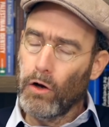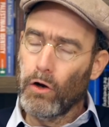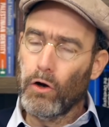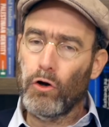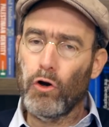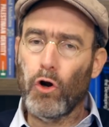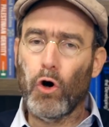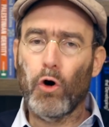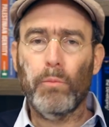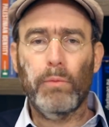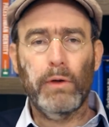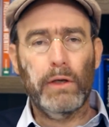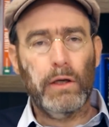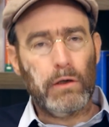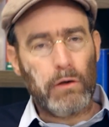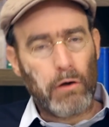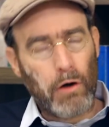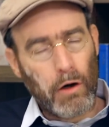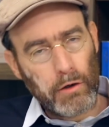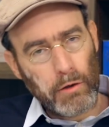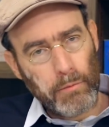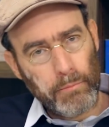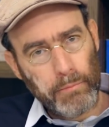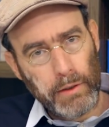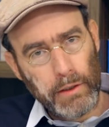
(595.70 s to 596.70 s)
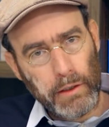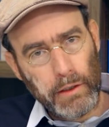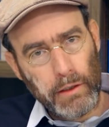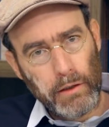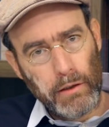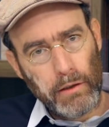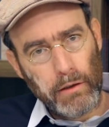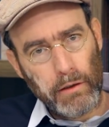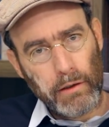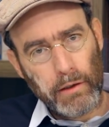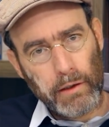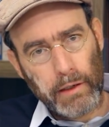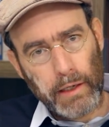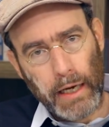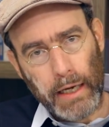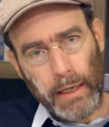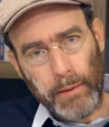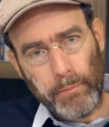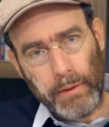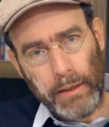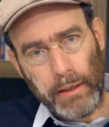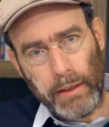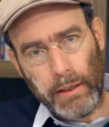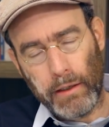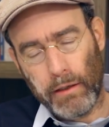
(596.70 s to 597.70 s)
Global economy
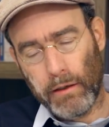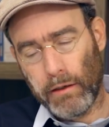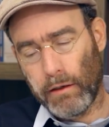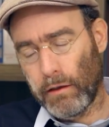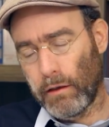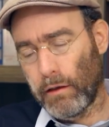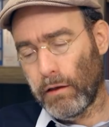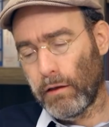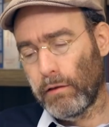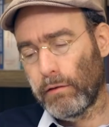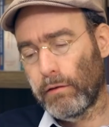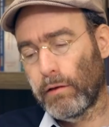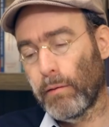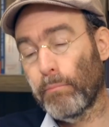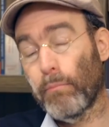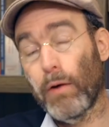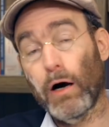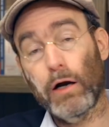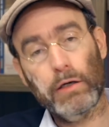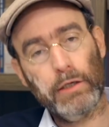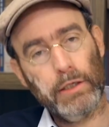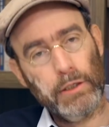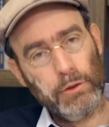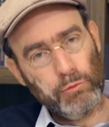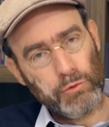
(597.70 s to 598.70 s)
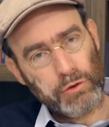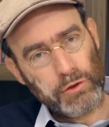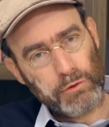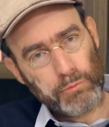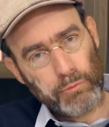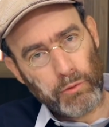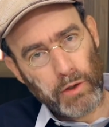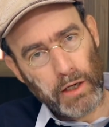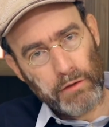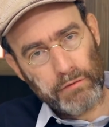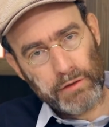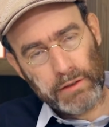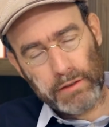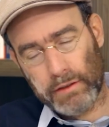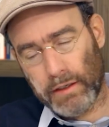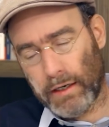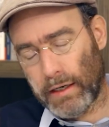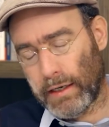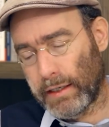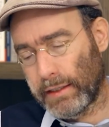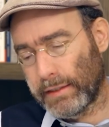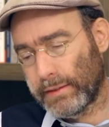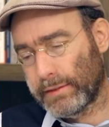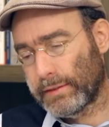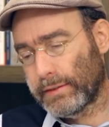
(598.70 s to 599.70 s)
came in, the market was
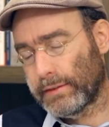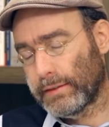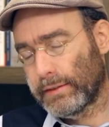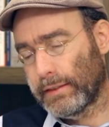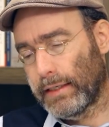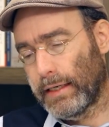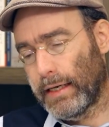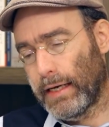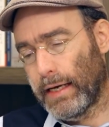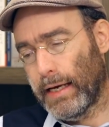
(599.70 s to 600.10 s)
privatized,